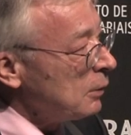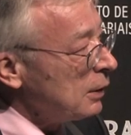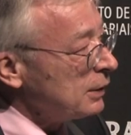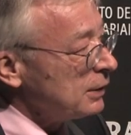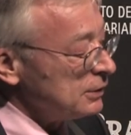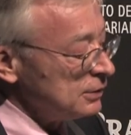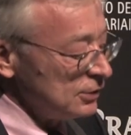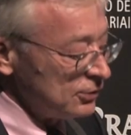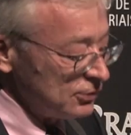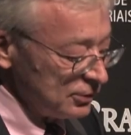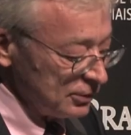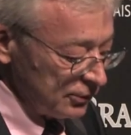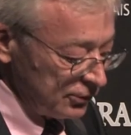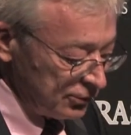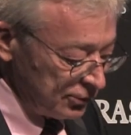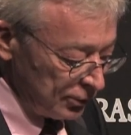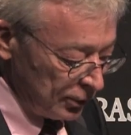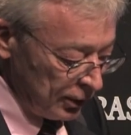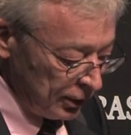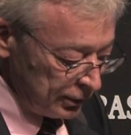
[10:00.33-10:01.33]
one additional
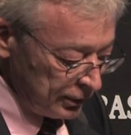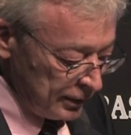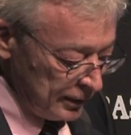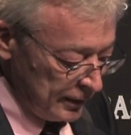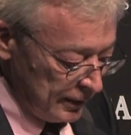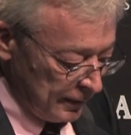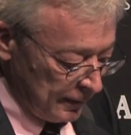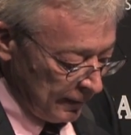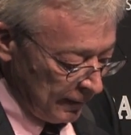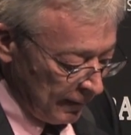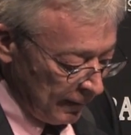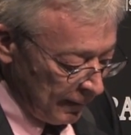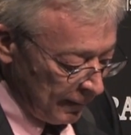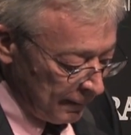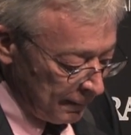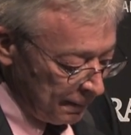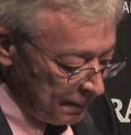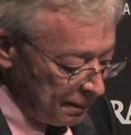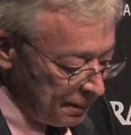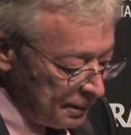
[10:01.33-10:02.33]
thought.
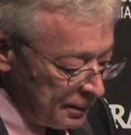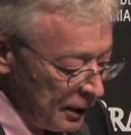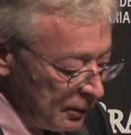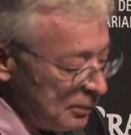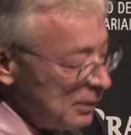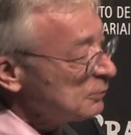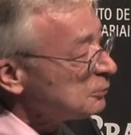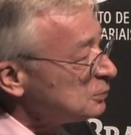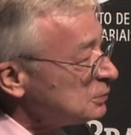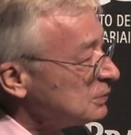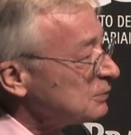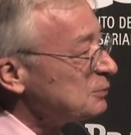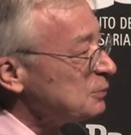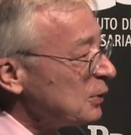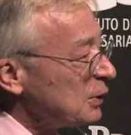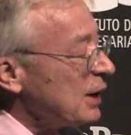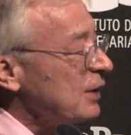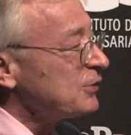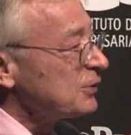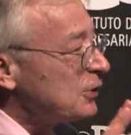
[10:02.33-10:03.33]
Now,
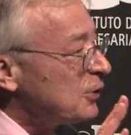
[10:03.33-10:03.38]
what are the